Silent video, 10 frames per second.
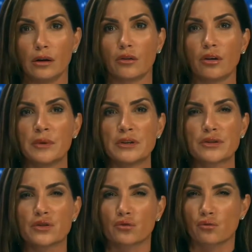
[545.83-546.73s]

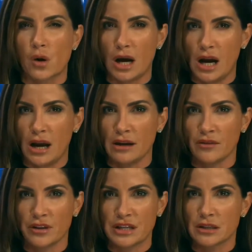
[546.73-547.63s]
Criminals thrive
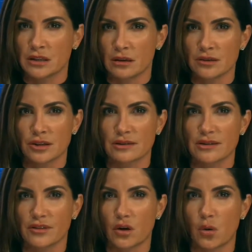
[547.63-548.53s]
on the indulgence
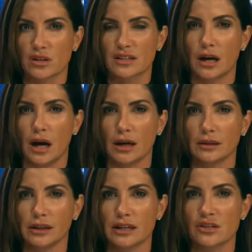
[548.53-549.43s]
of the court's
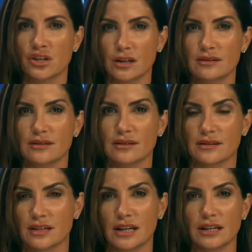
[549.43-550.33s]
coddling as justice is
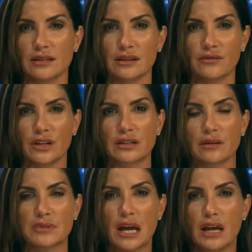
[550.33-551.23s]
denied to their
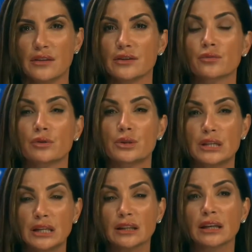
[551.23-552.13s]
victims. This
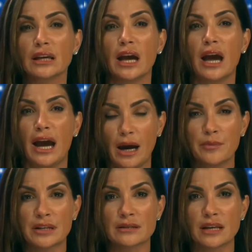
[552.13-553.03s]
routinely
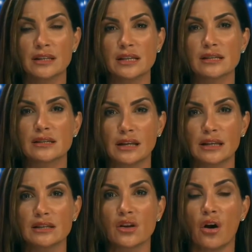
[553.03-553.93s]
happens in these
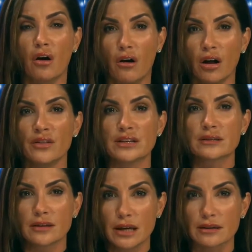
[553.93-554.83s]
cities on this
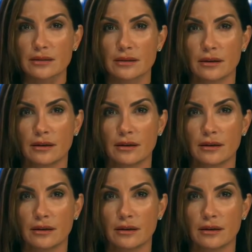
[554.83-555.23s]
list.